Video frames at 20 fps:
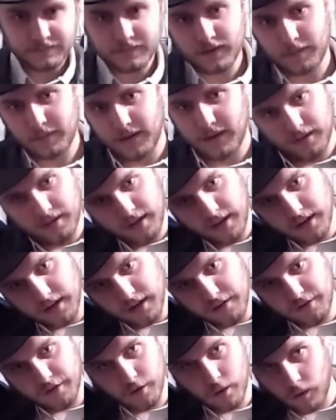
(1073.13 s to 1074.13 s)
mean, the
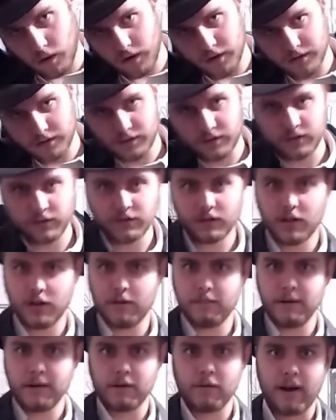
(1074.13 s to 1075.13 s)
Indy fedora is going to
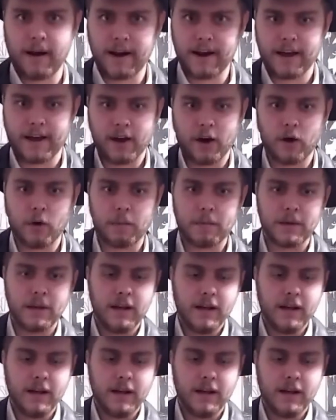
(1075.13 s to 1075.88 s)
be great, I hope.